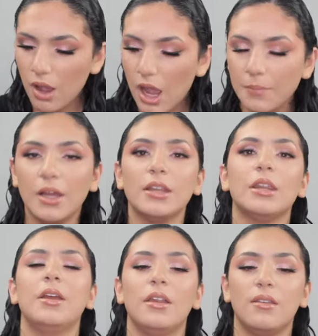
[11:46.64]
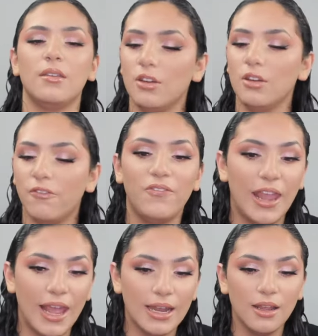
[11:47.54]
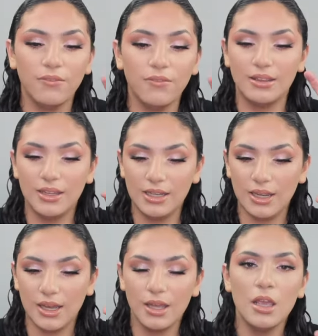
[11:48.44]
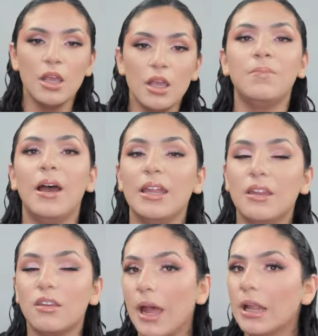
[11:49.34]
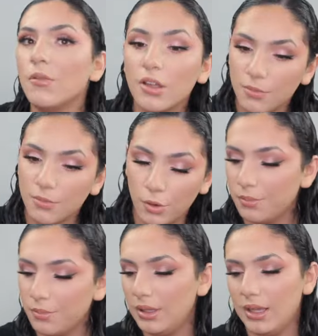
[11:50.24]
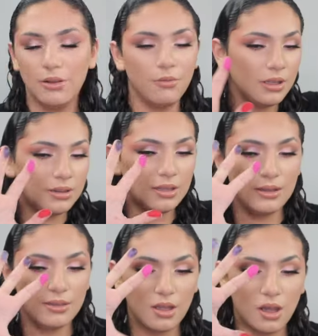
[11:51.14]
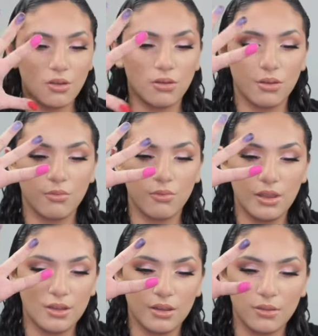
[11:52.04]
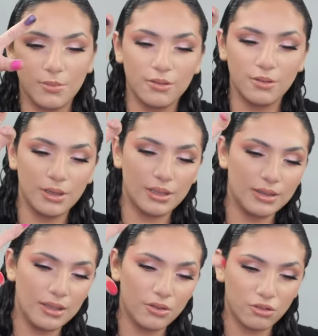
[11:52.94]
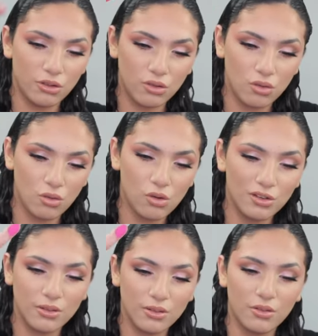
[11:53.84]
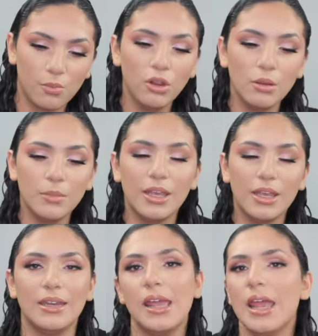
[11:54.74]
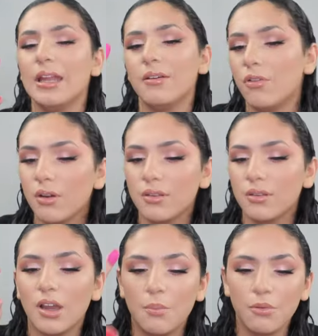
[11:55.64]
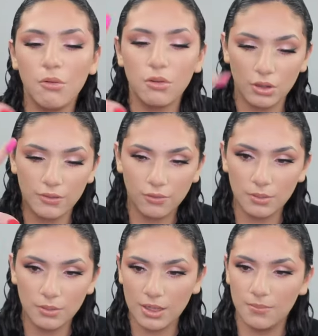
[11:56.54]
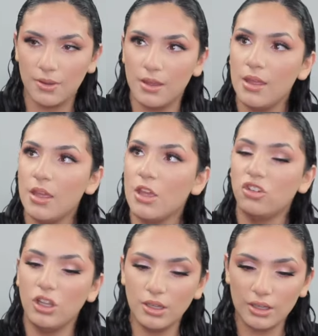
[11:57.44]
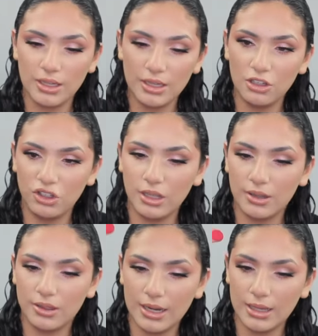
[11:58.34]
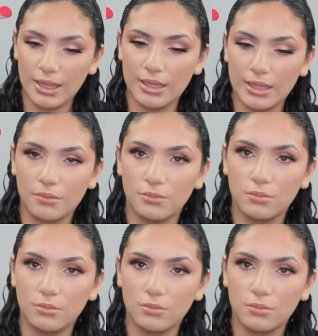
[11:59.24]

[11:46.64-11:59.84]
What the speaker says: I'm not the biggest, you know, fan of Nikita. But this palette really spoke to me. And I really think these colors are the reason it spoke to me. Like, these are just gorgeous. And they're pulling me in. And, of course, the top row was really pulling me in. But shade Nikita, she is kind of like